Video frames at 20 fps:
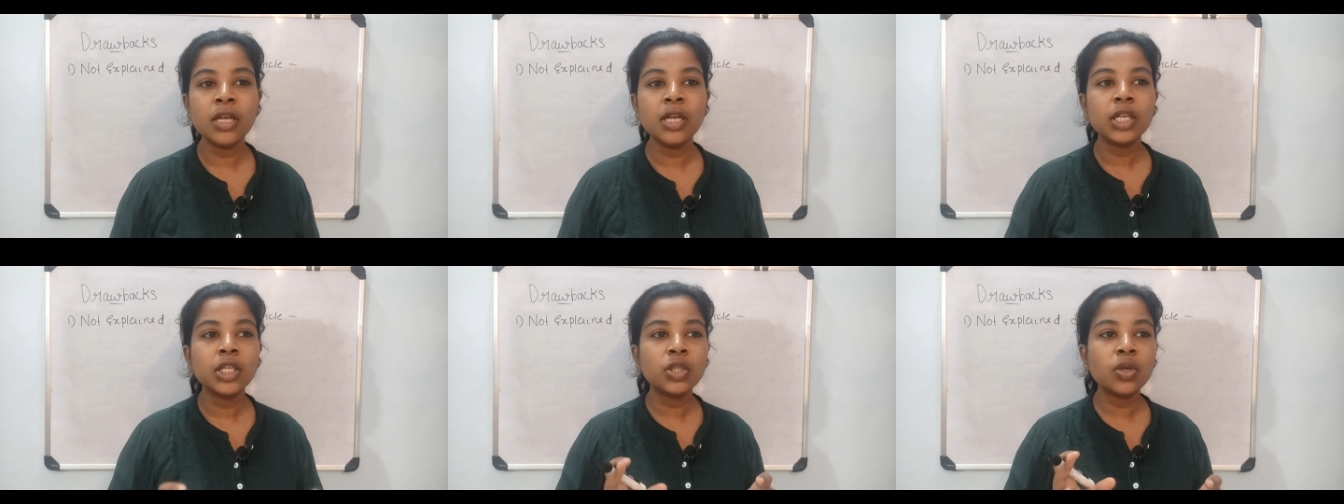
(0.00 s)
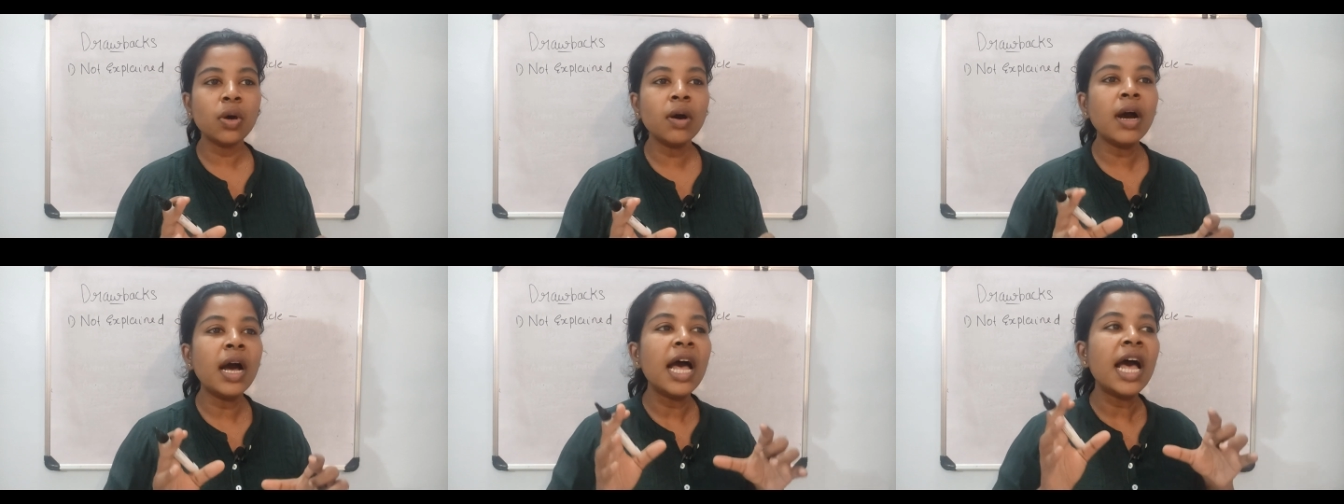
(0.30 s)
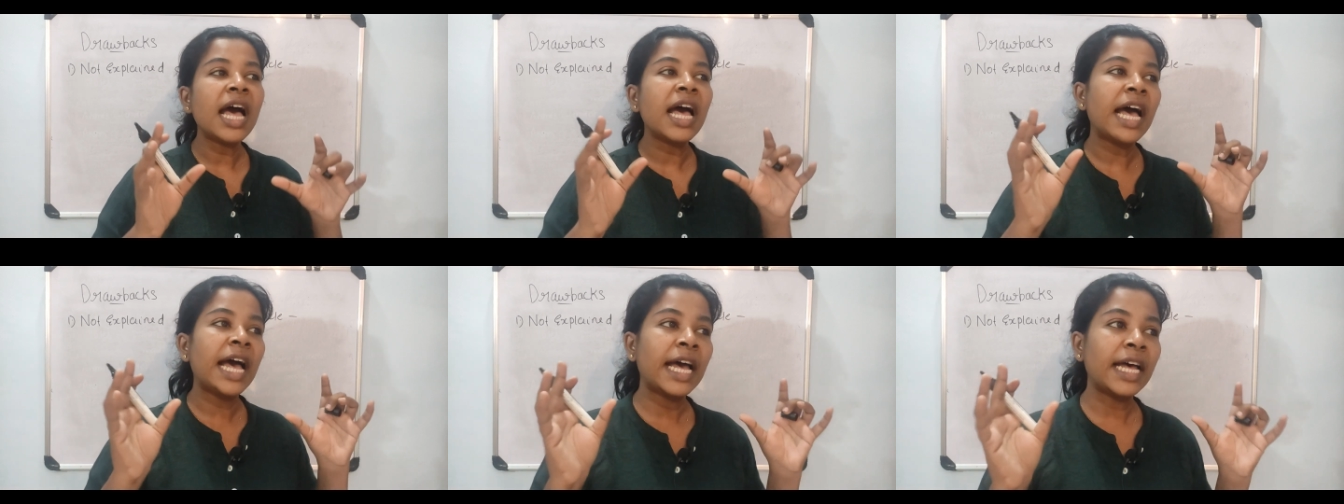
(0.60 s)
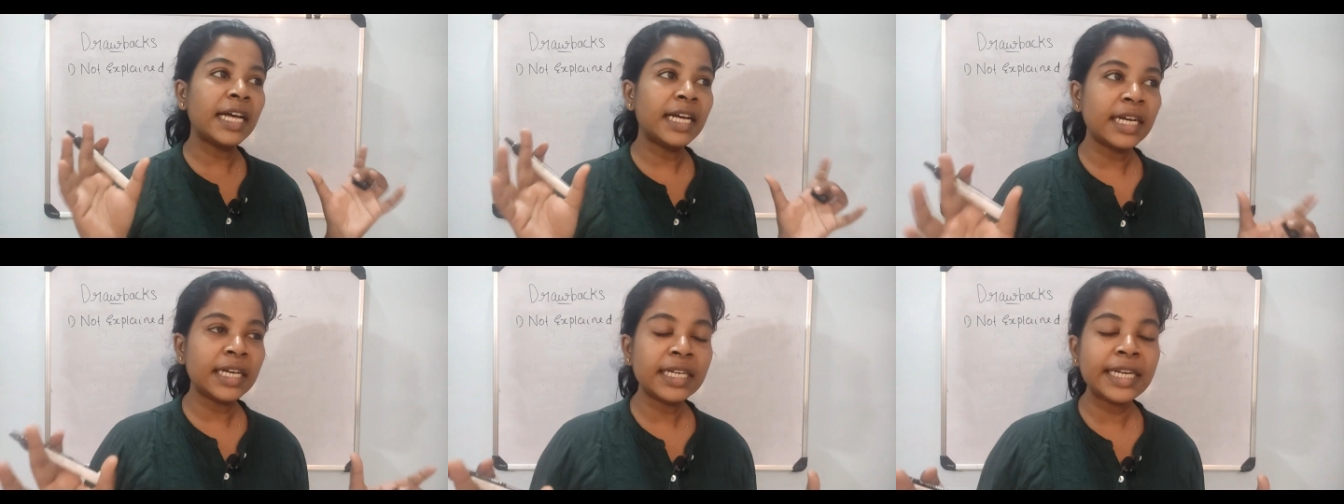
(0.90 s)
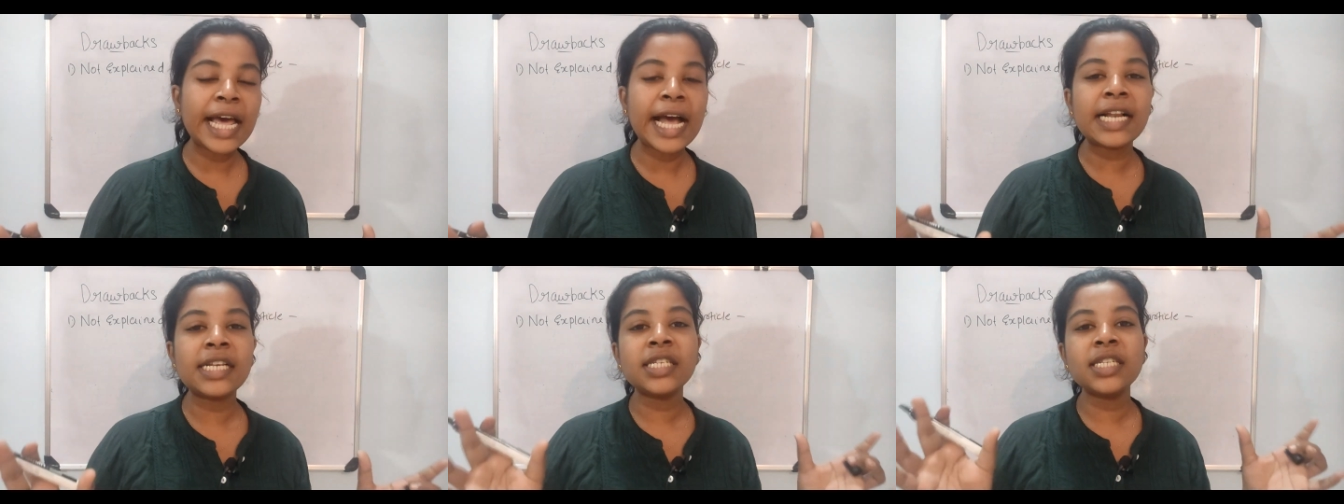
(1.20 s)
So,
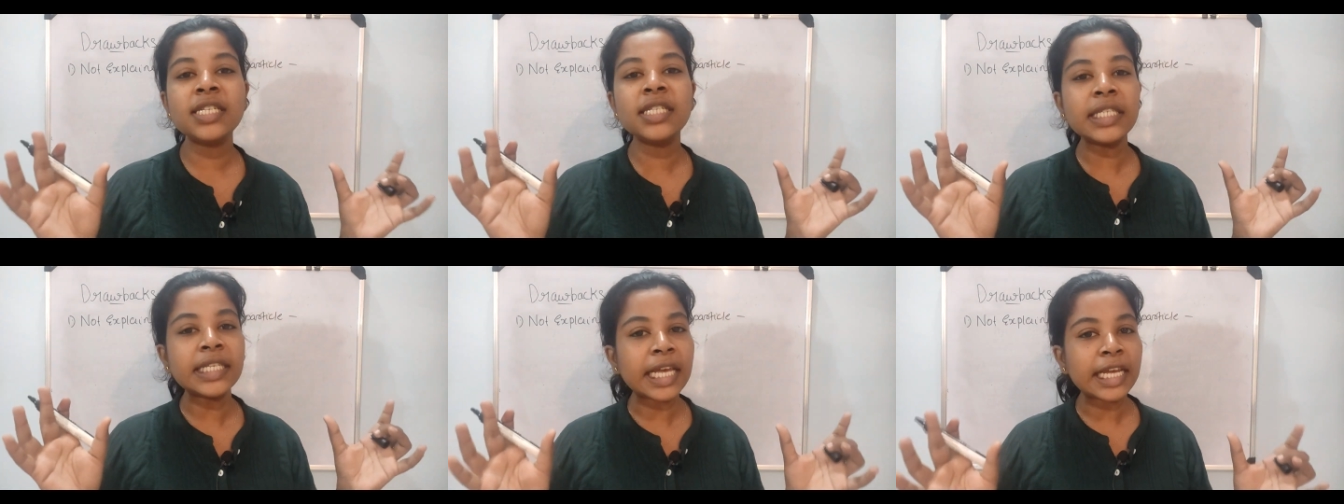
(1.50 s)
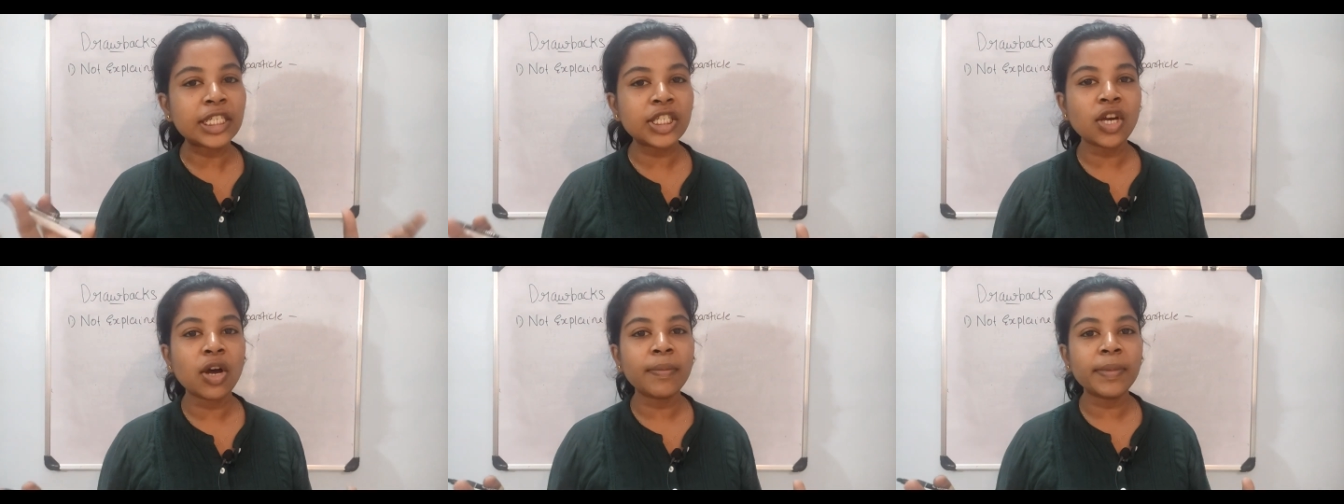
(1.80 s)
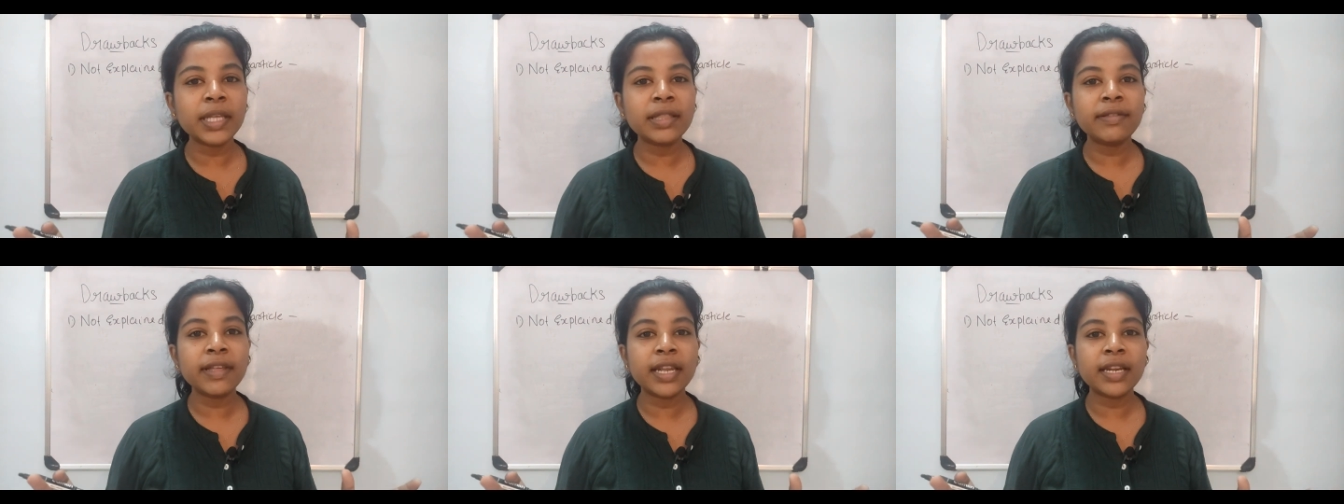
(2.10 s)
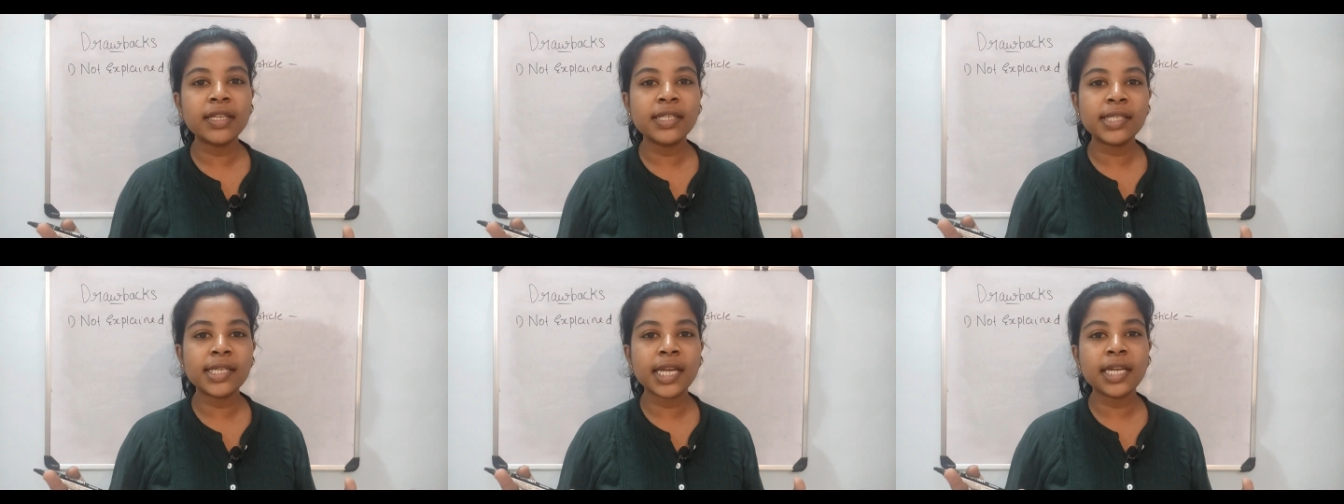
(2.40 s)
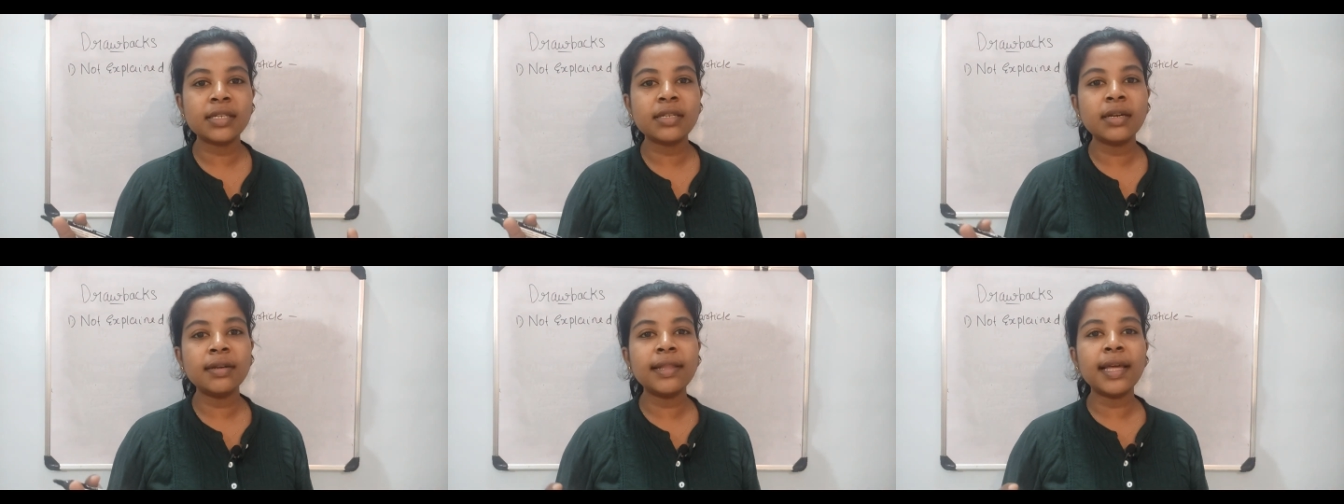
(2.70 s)
Dalton's atomic theory
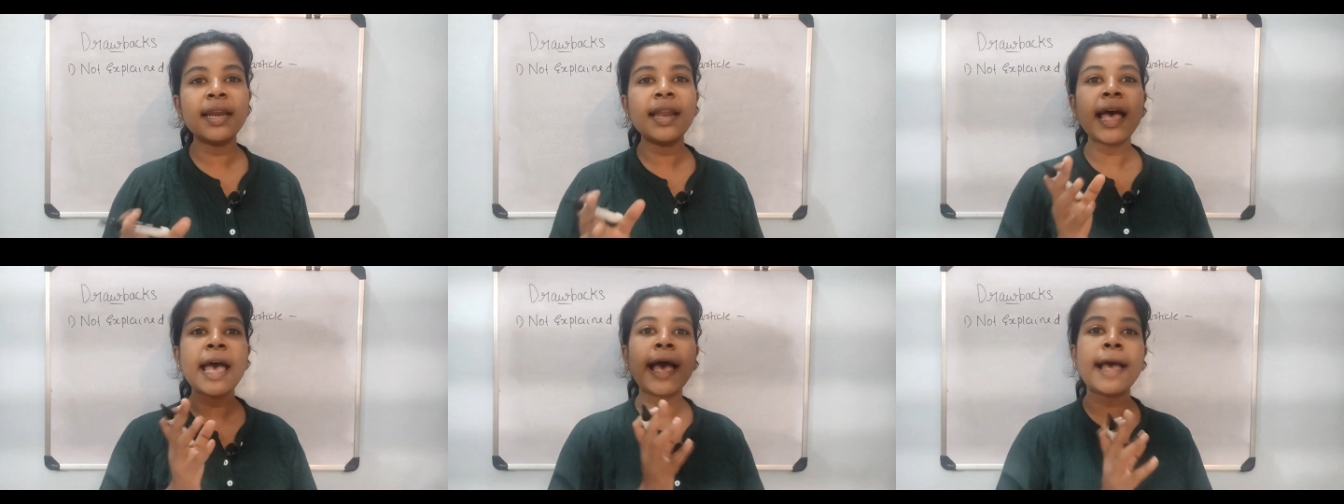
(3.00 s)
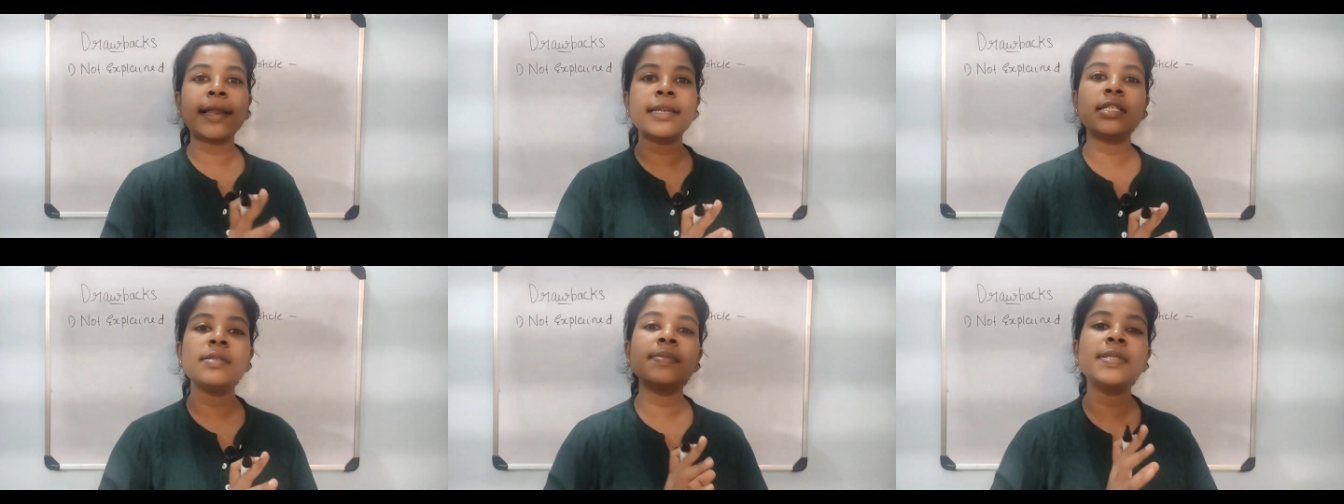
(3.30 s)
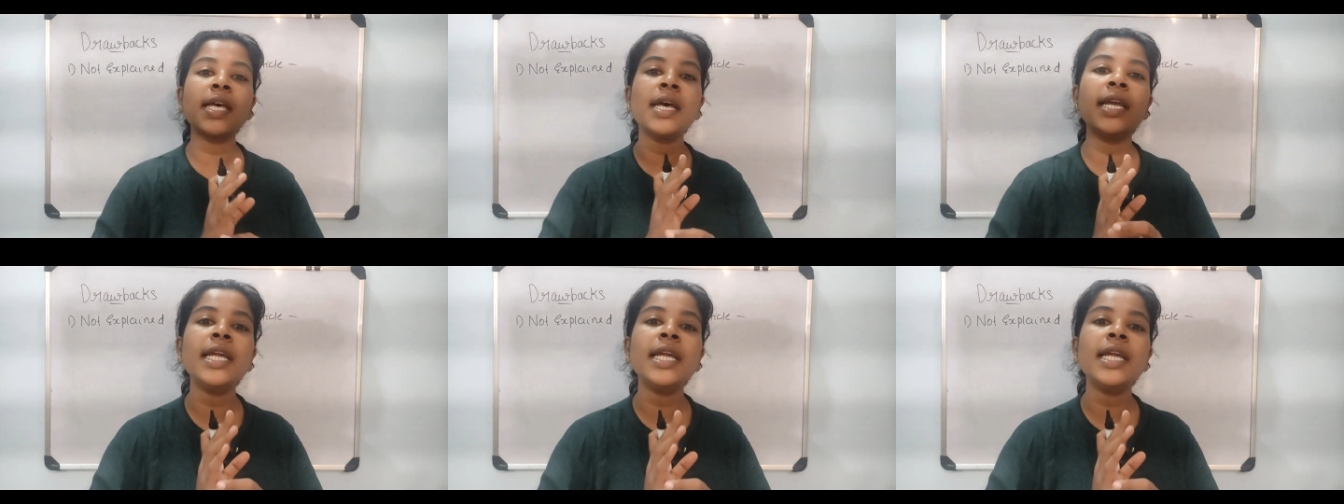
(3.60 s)
stated that atoms are